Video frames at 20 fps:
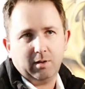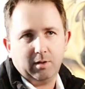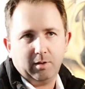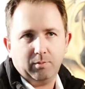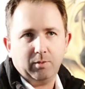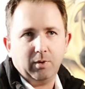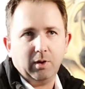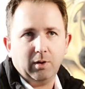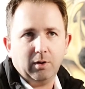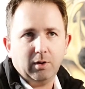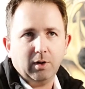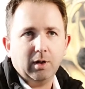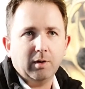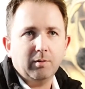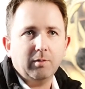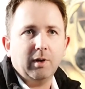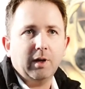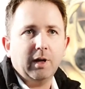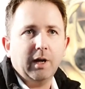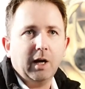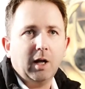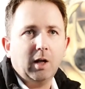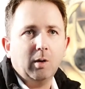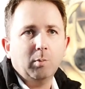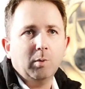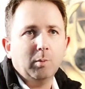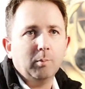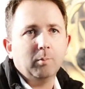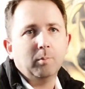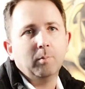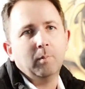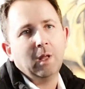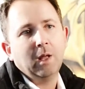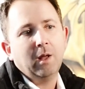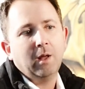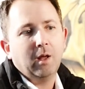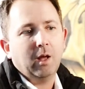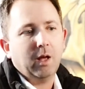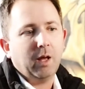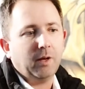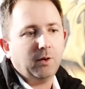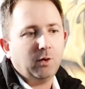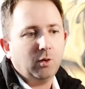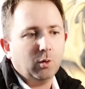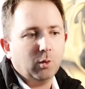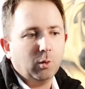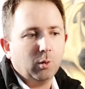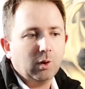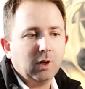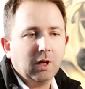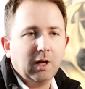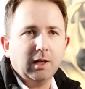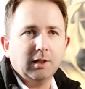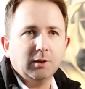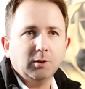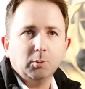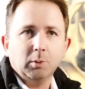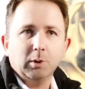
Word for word: if you deliver an album at your client's